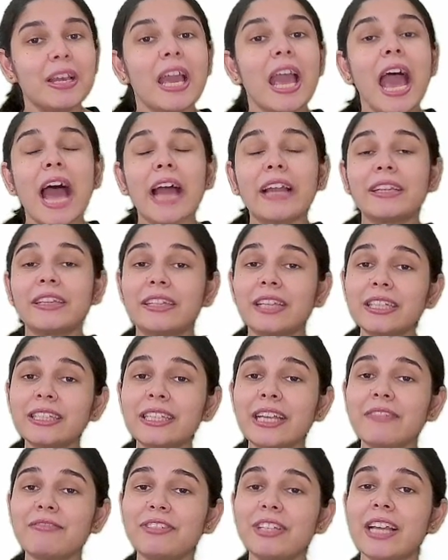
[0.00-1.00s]
and this
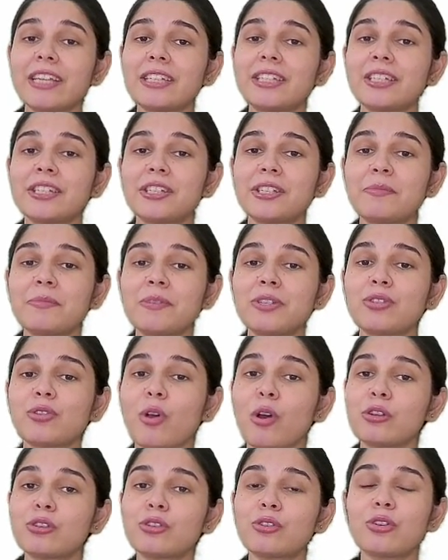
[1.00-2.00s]
FDI system is
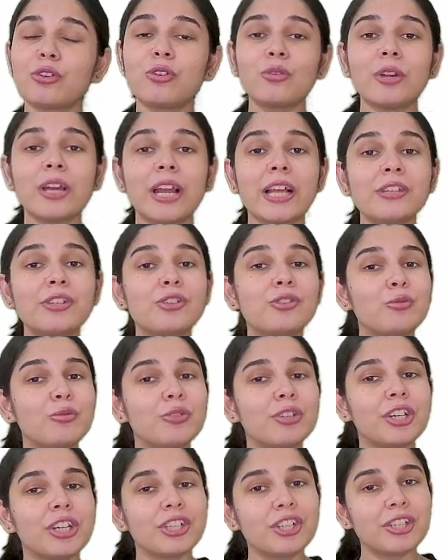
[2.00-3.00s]
also known as
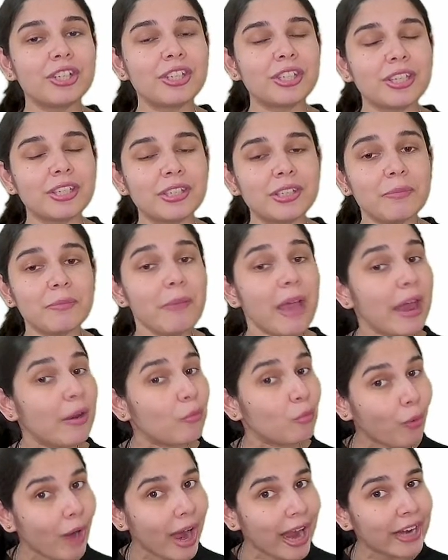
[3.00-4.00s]
two-digit system.
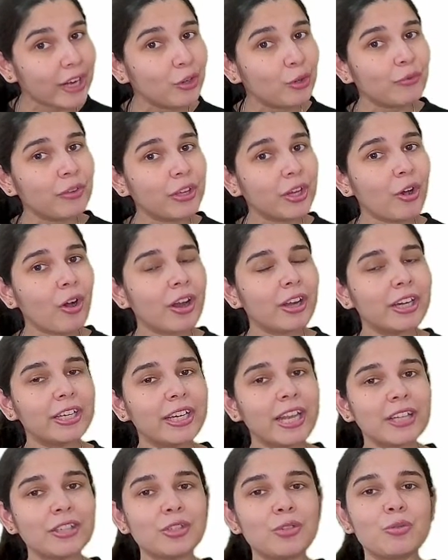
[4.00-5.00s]
And why do we call it
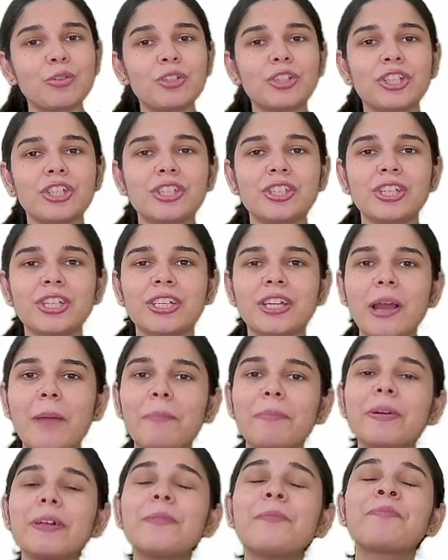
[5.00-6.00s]
as two-digit
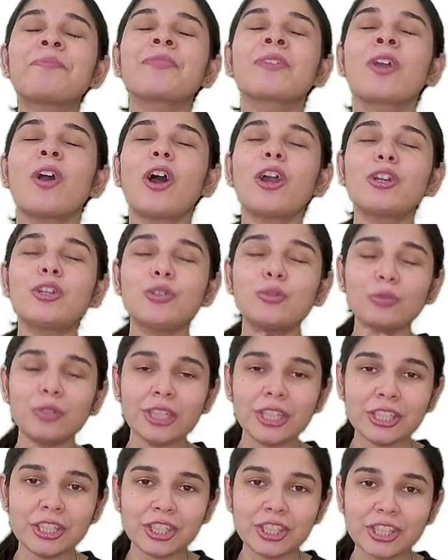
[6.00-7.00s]
number or
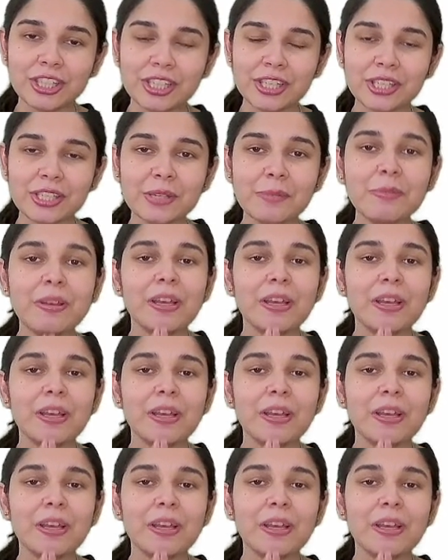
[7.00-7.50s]
two-digit system?